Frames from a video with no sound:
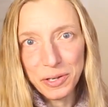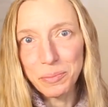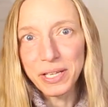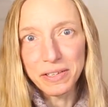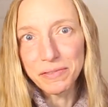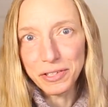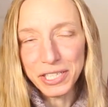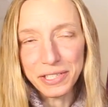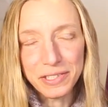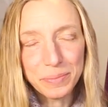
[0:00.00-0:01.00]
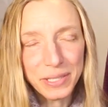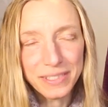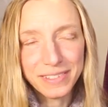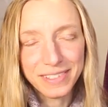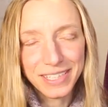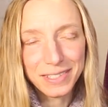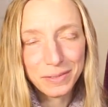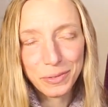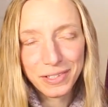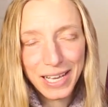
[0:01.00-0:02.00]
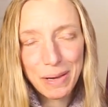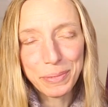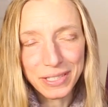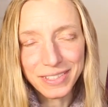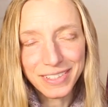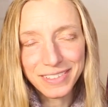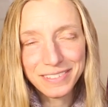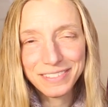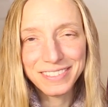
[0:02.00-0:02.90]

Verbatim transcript: in a bin for years because that's what'll happen, you know?